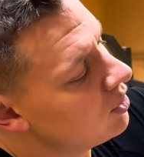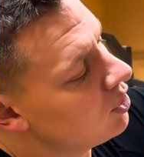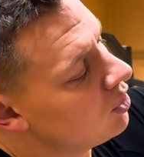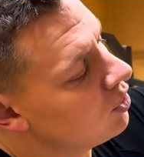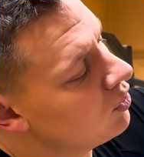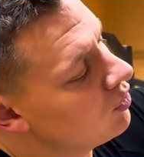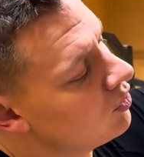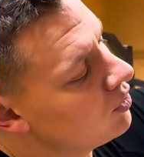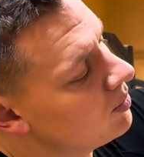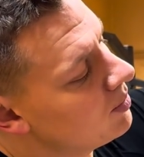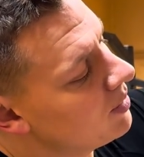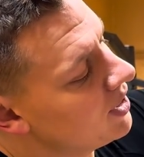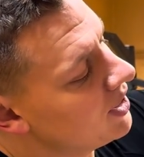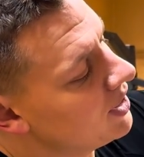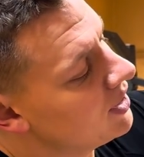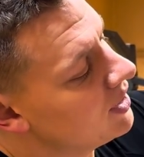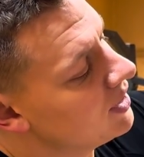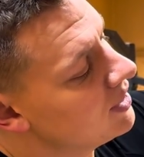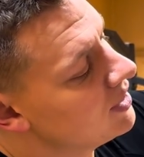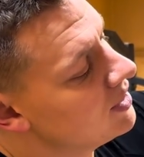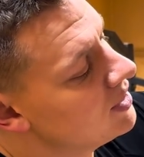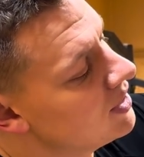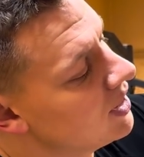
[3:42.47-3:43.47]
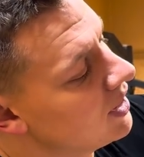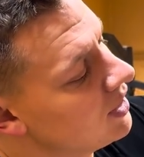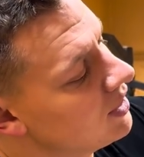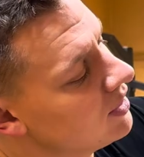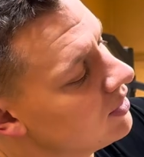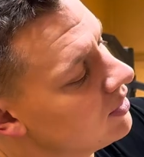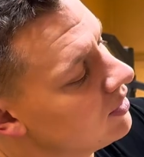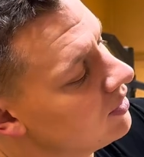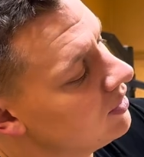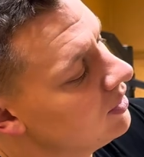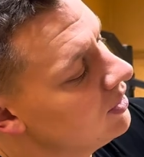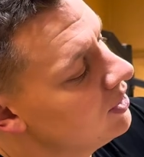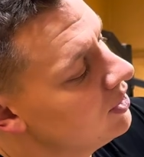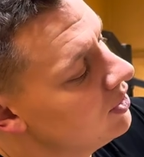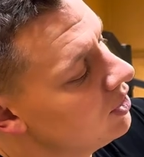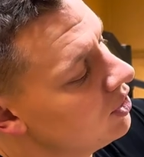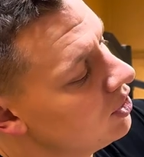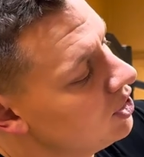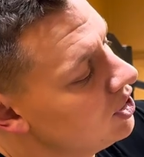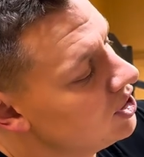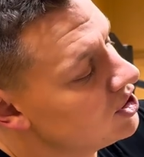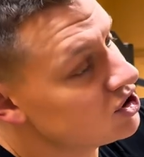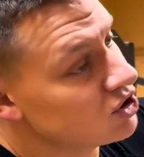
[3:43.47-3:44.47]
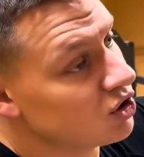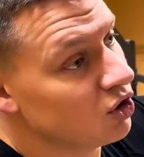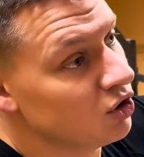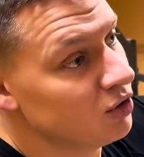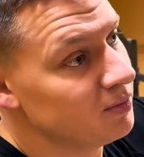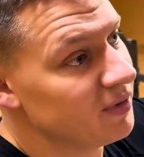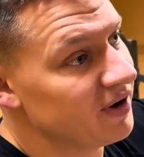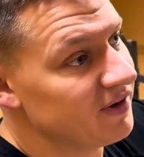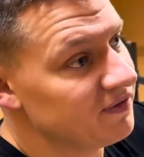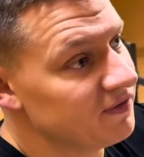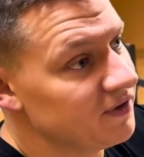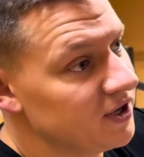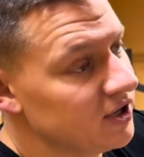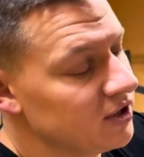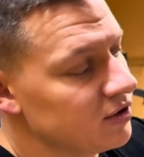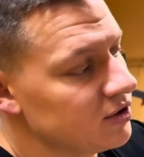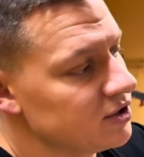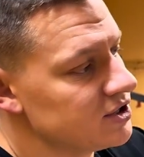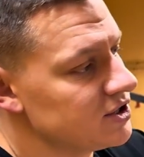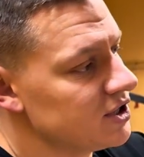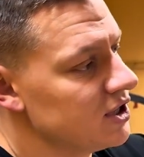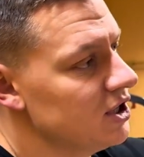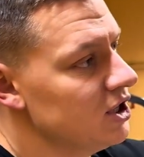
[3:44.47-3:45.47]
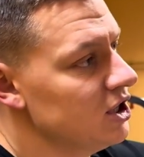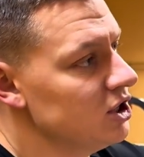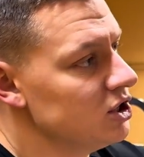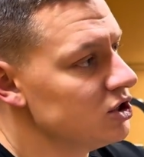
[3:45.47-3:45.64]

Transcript: over my knuckle, it's on my fingers.